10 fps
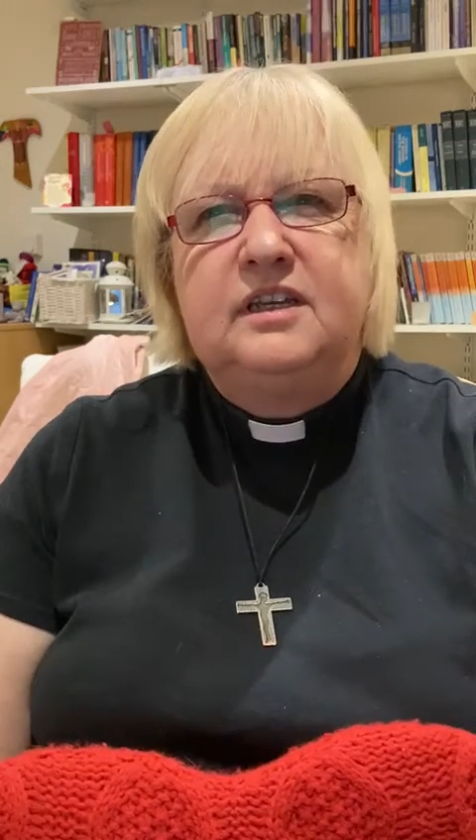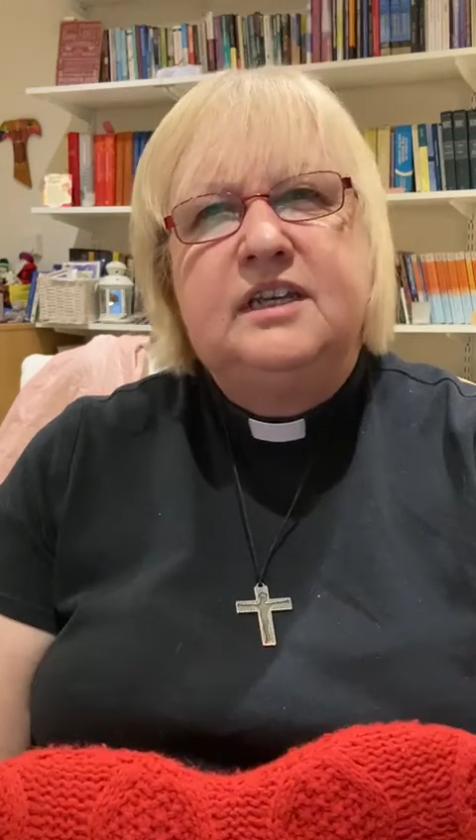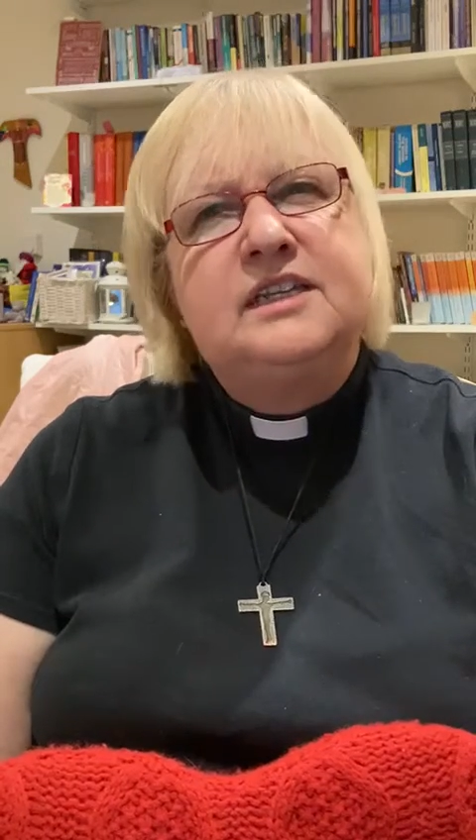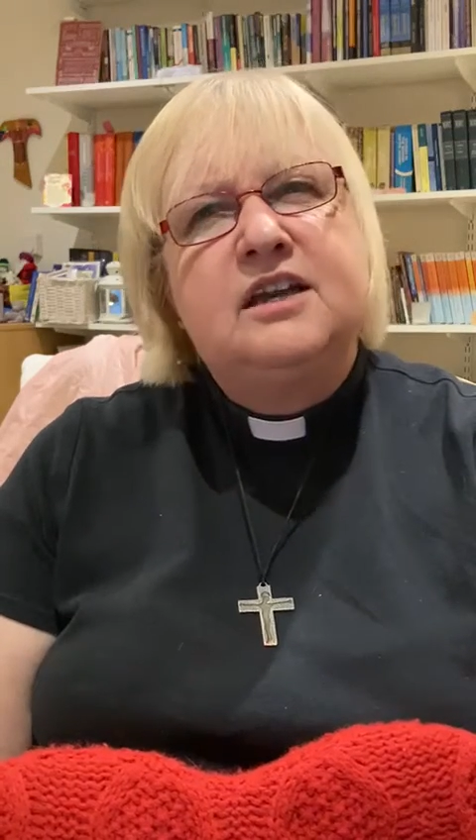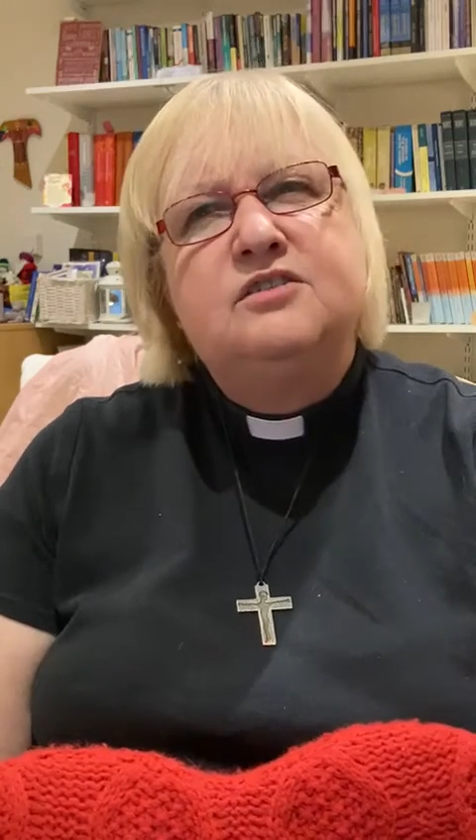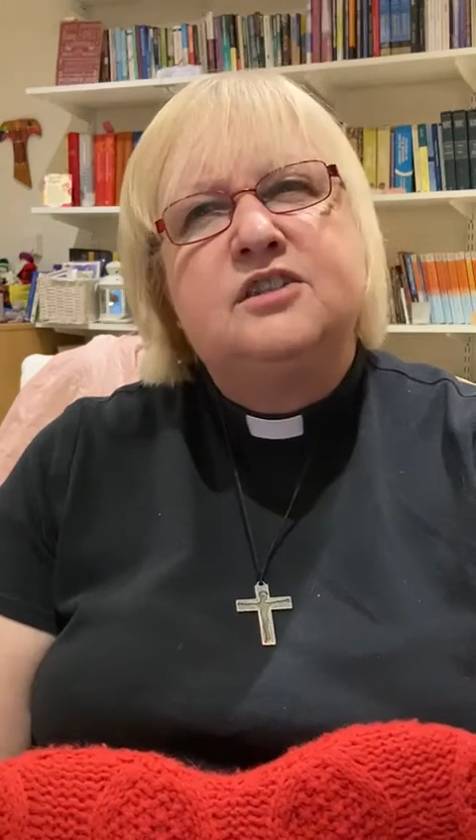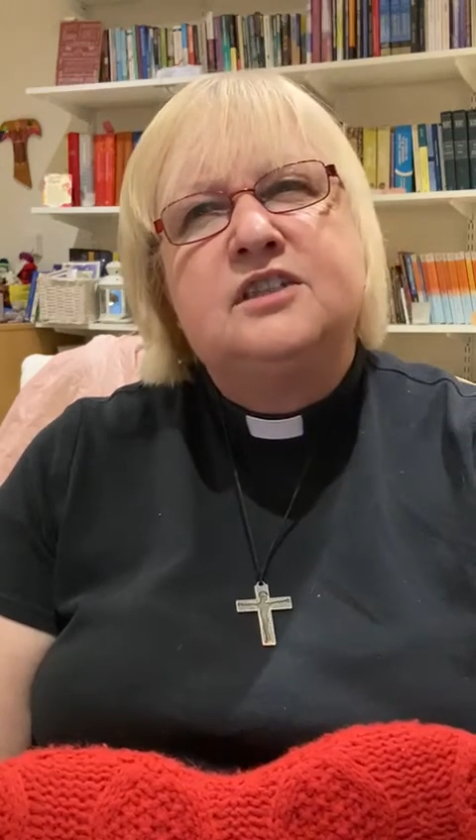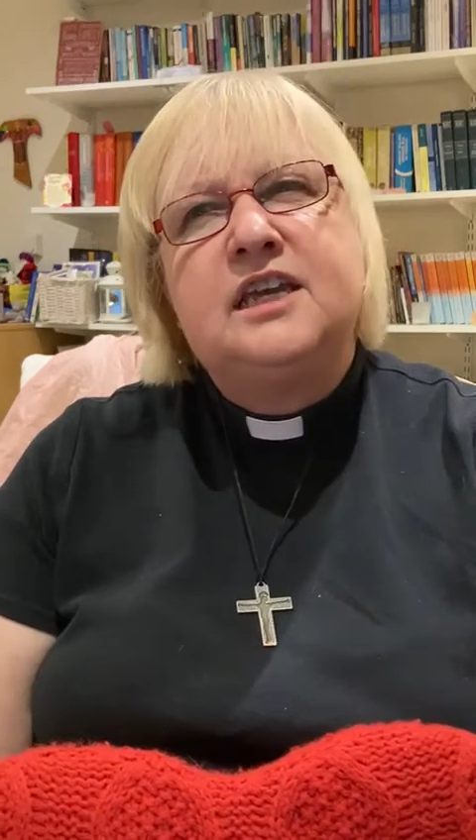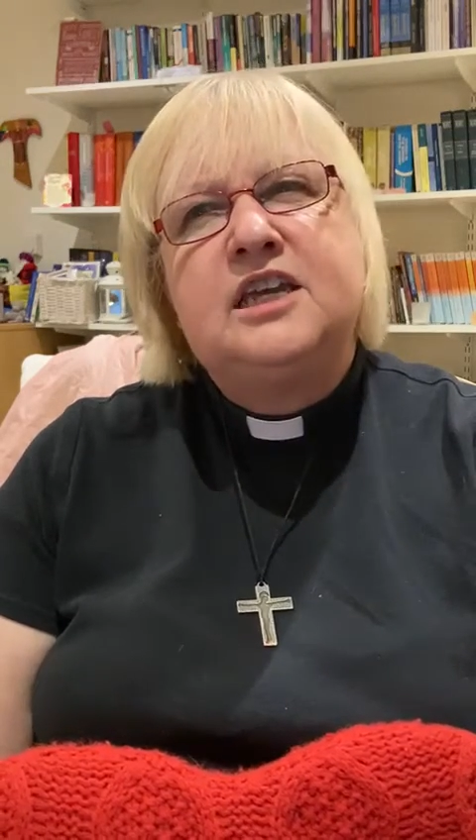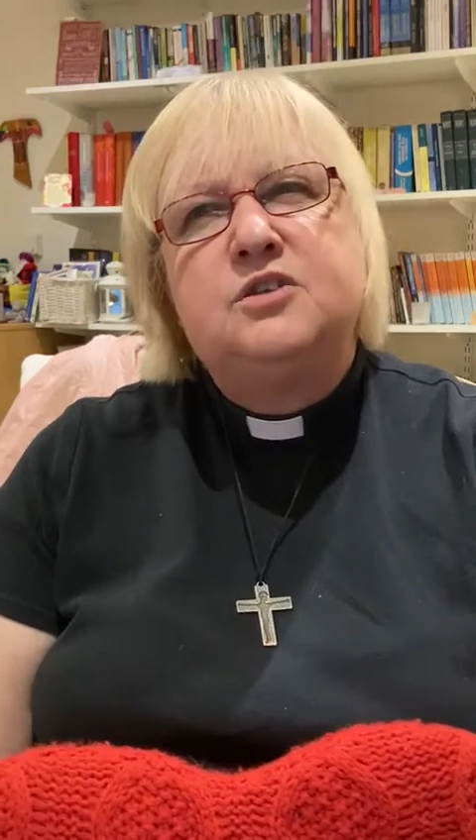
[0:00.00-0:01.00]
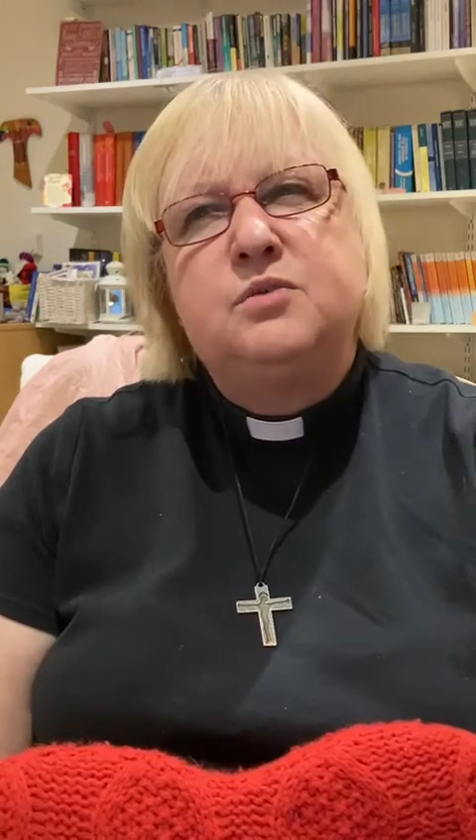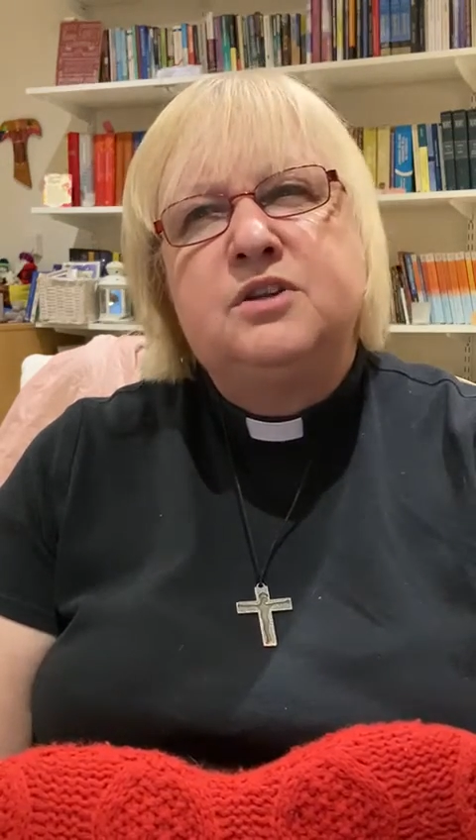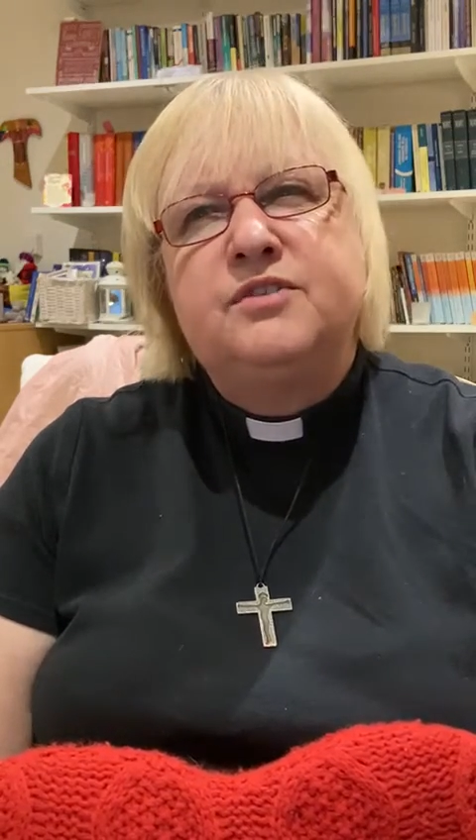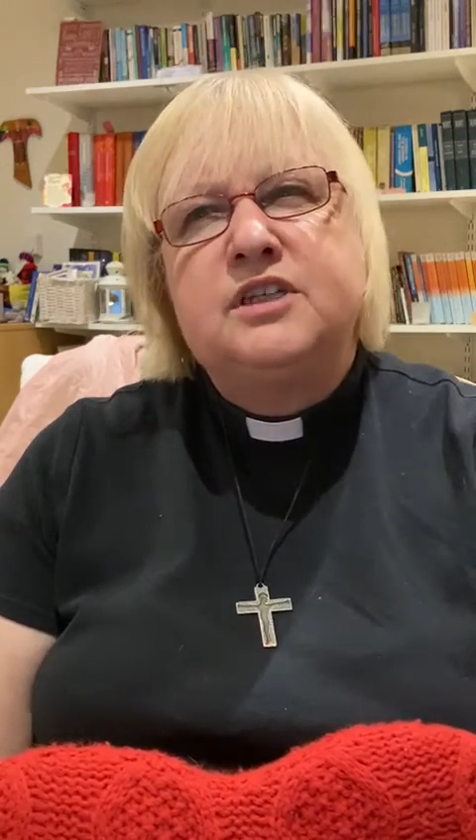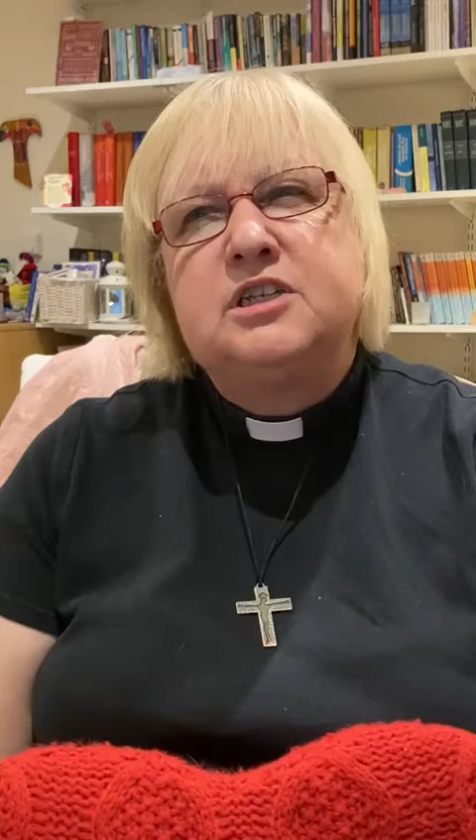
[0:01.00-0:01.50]
He tells us that each one
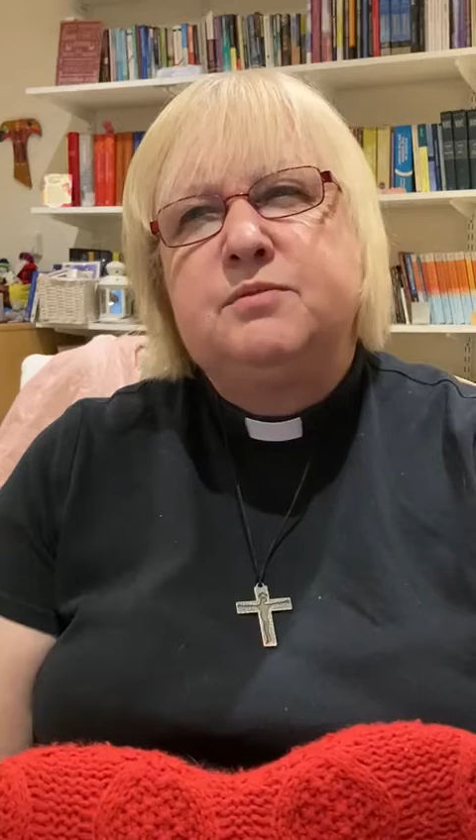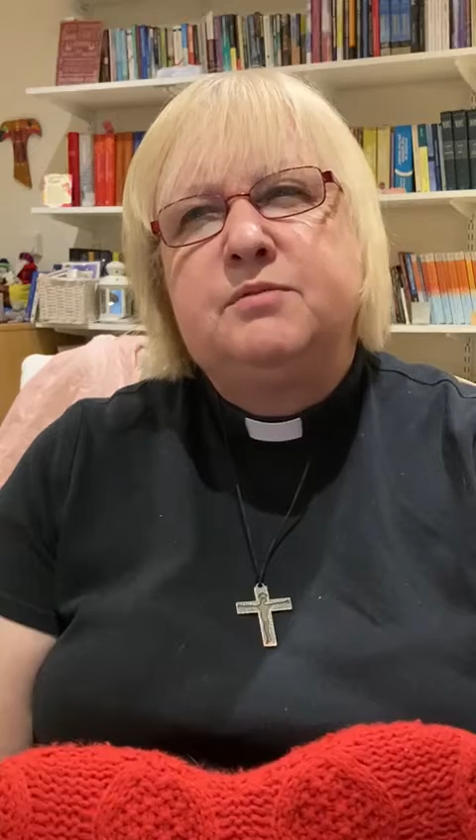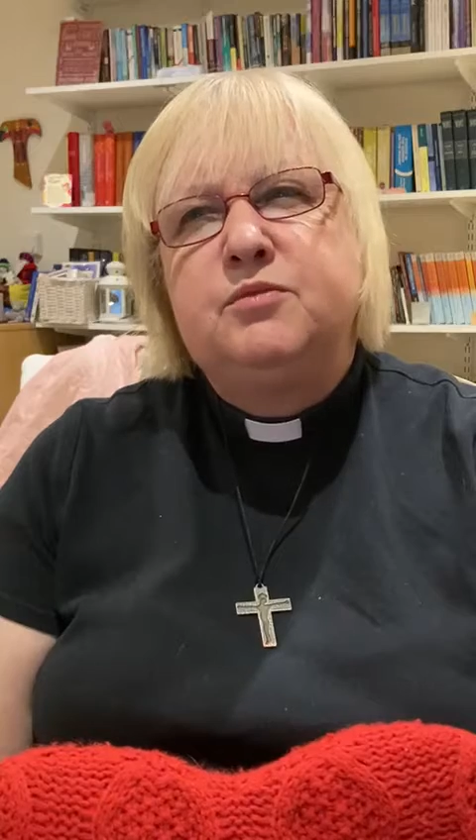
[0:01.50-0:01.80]
of us has been